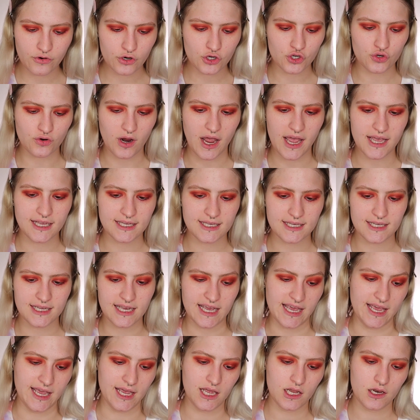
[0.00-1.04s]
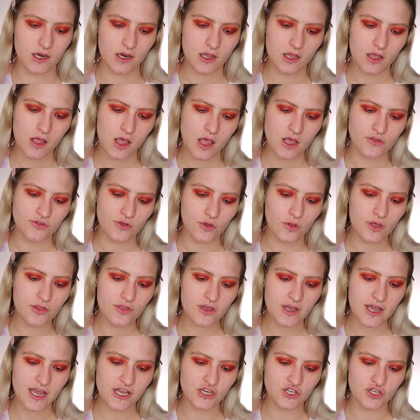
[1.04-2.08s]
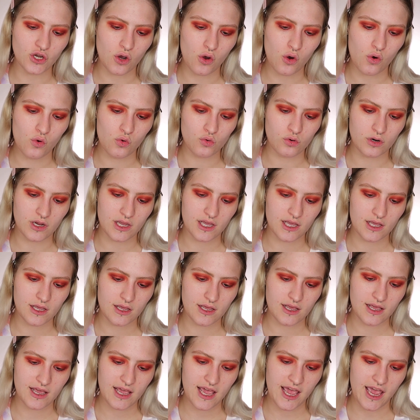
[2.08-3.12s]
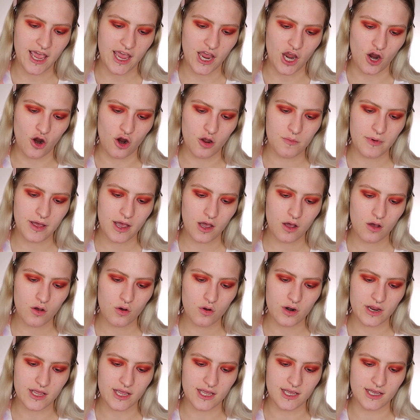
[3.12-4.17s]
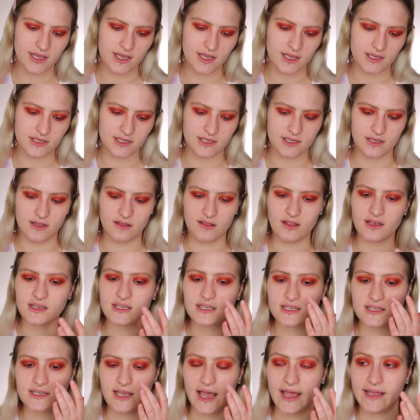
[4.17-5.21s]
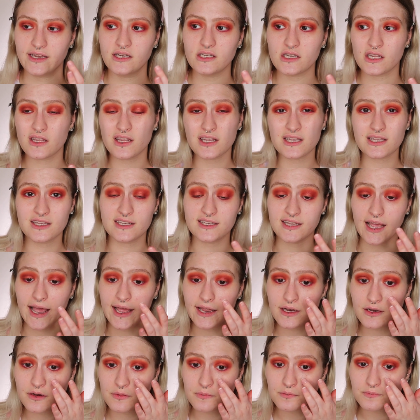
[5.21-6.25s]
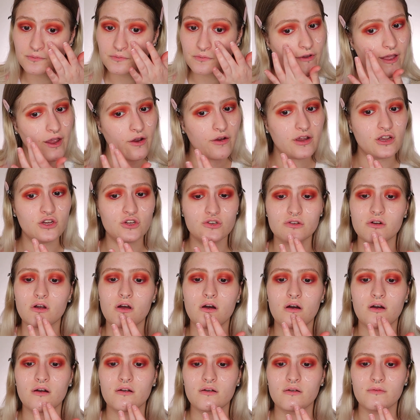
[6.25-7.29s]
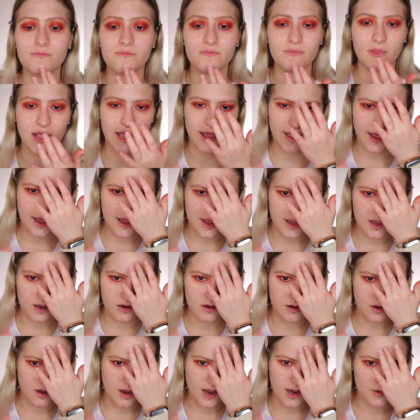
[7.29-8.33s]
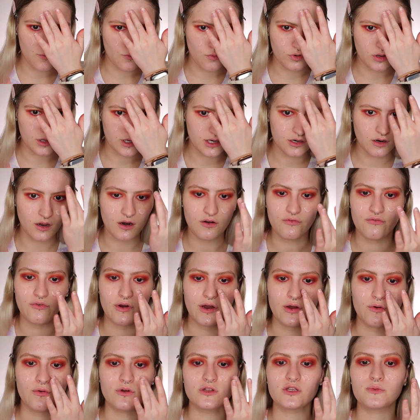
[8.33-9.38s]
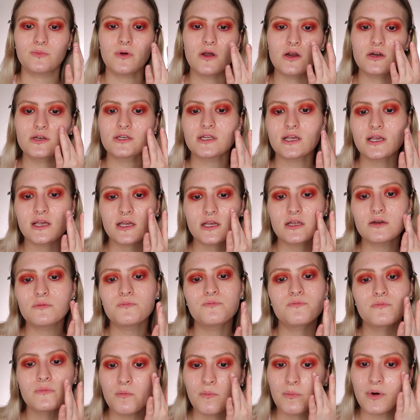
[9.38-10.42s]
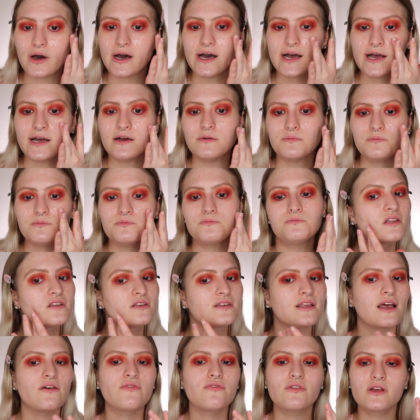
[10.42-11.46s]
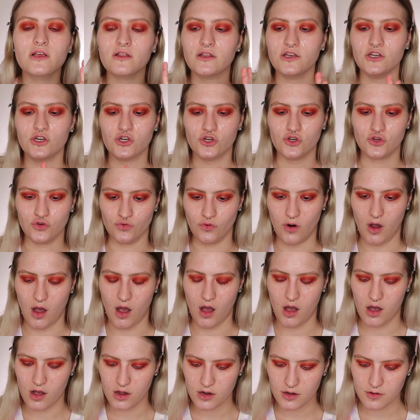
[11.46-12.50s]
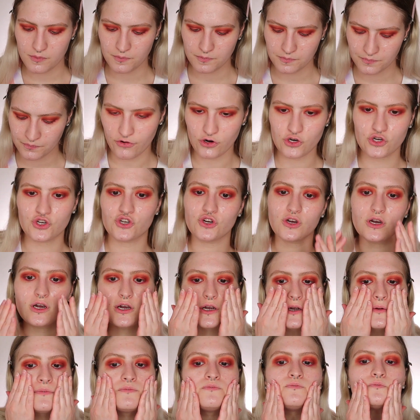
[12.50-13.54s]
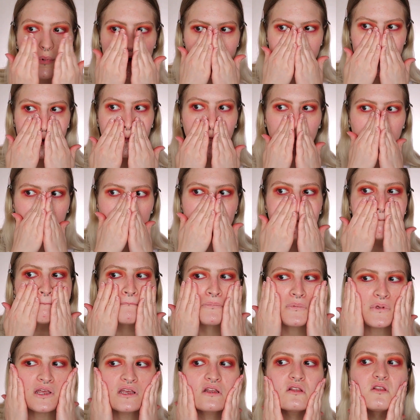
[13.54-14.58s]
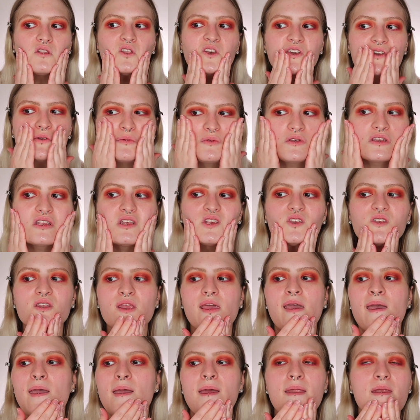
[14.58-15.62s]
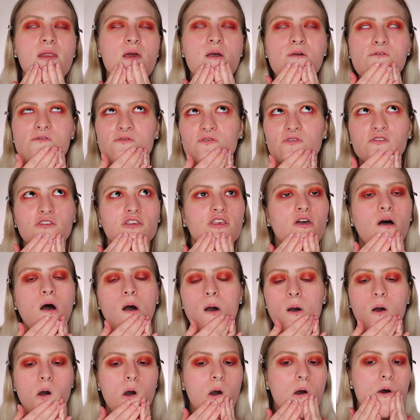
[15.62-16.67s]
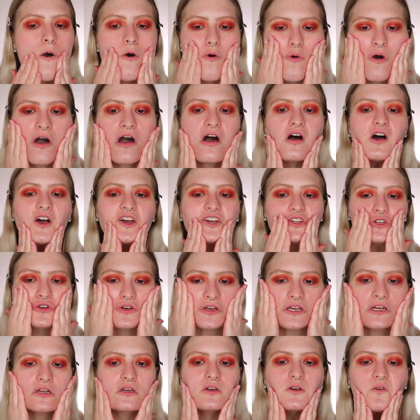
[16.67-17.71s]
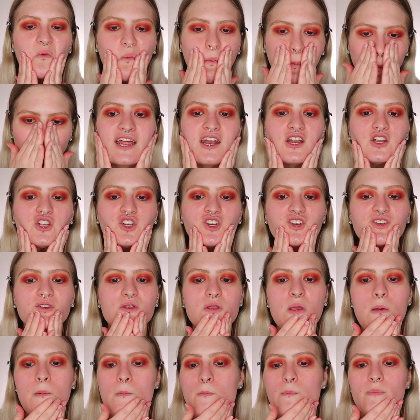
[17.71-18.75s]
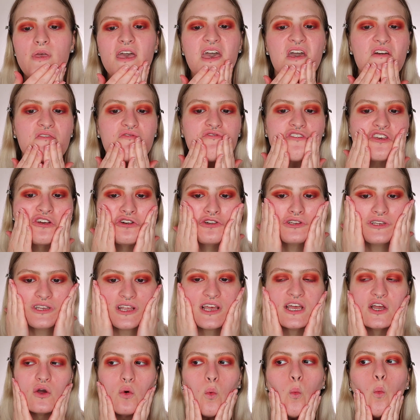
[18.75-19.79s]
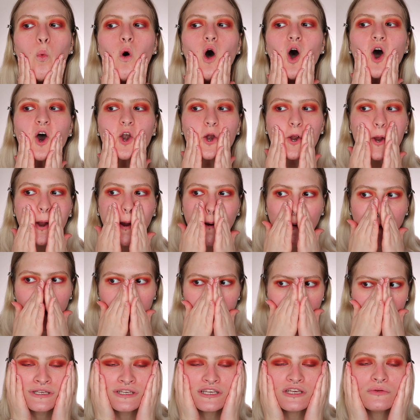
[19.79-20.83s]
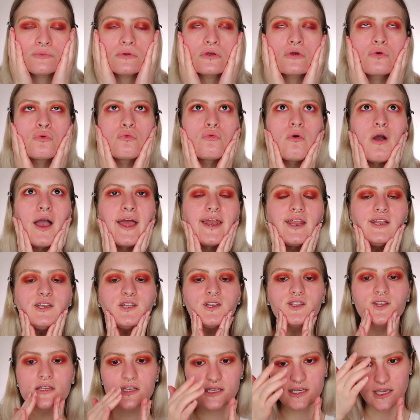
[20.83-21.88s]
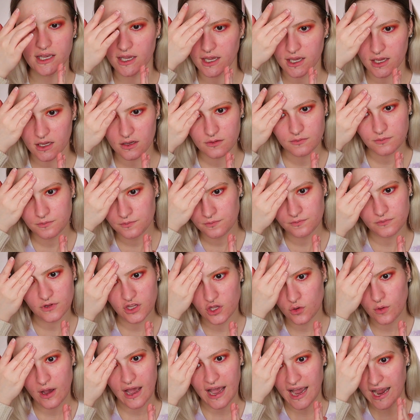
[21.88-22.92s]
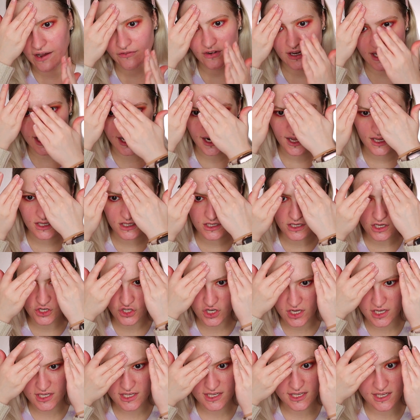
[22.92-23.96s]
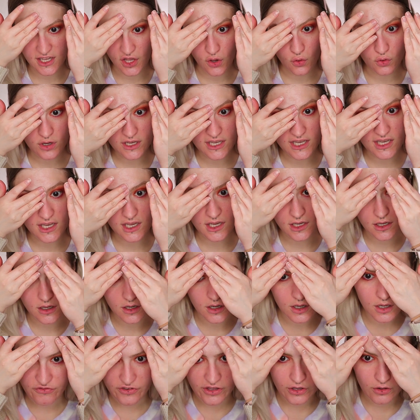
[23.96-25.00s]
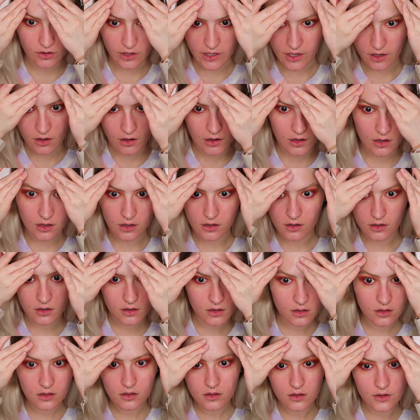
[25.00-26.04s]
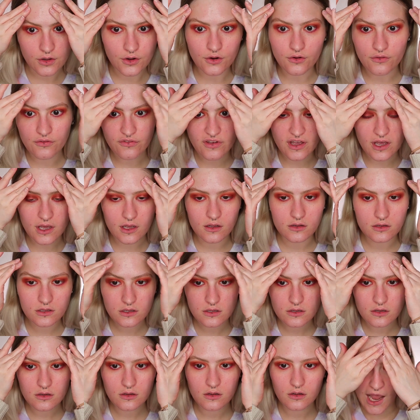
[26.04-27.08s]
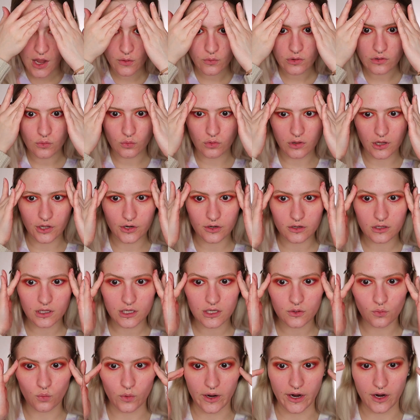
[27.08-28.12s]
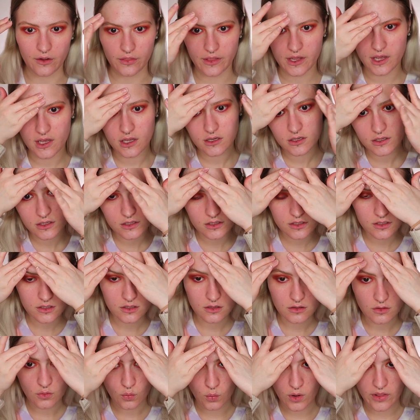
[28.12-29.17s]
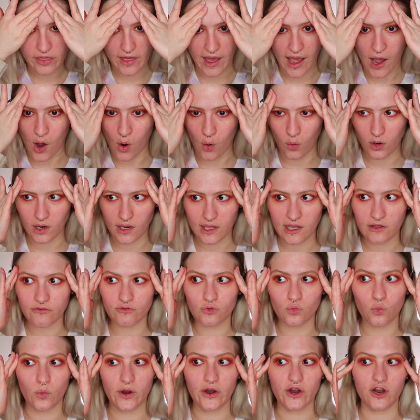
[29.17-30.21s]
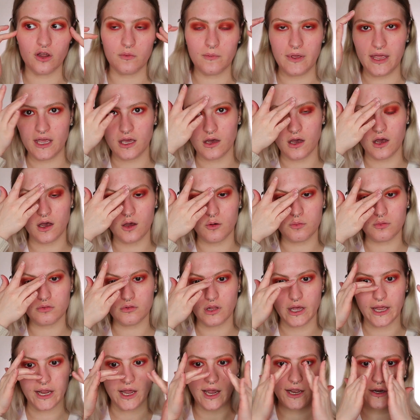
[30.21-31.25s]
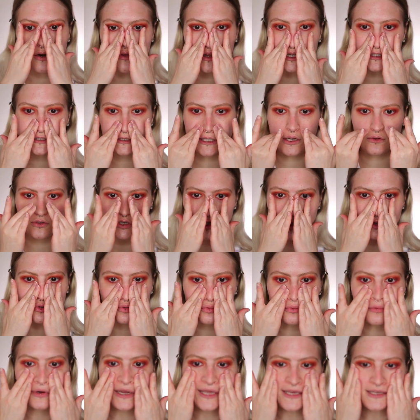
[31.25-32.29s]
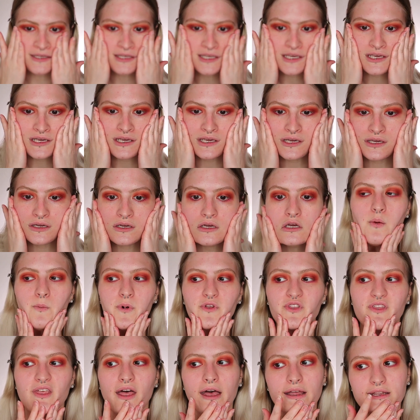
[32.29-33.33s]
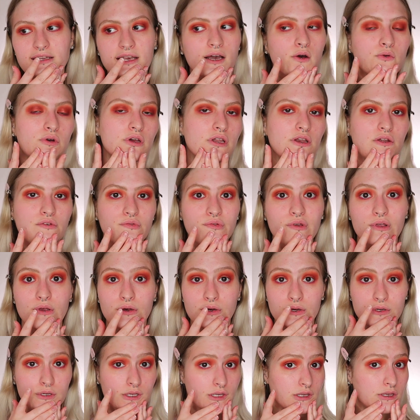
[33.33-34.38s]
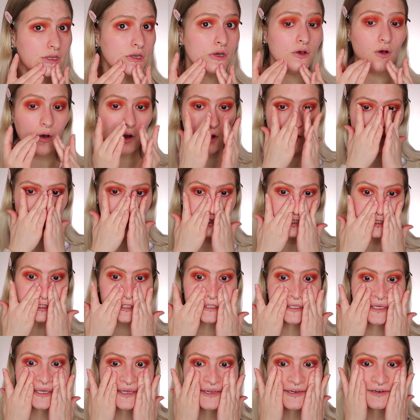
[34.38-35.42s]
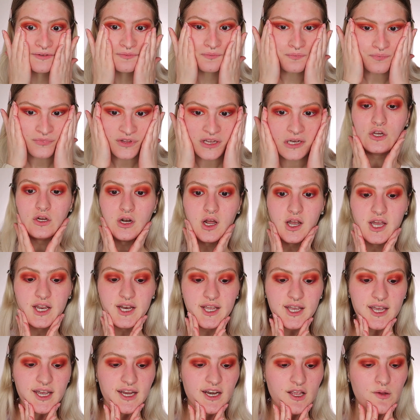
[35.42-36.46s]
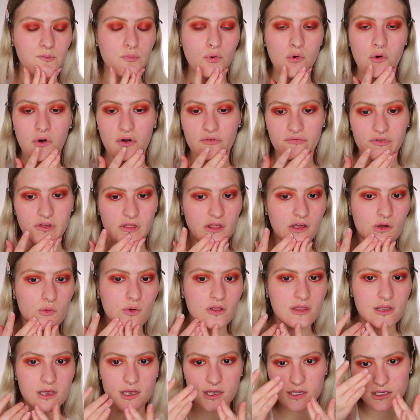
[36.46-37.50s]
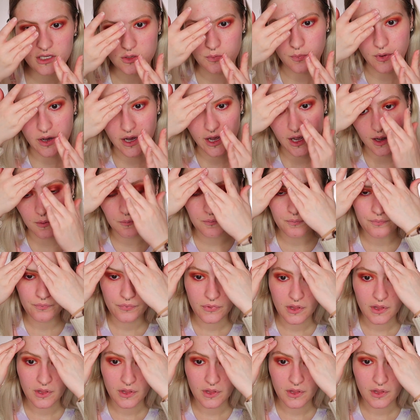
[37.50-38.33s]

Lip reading: for dry skin. The only thing I don't care about is the scent. The scent, very strong. And I'm really not a fragrance person, but it's definitely strong for sure. But it leaves the skin so hydrated. And it feels like water seeping right into the skin. You have to get it. It's such a silky feeling on your face. I would literally wear this without even wearing makeup. Like, I know that sounds crazy, but that's how good it feels on your skin. You're not going to get any pore filling with this, but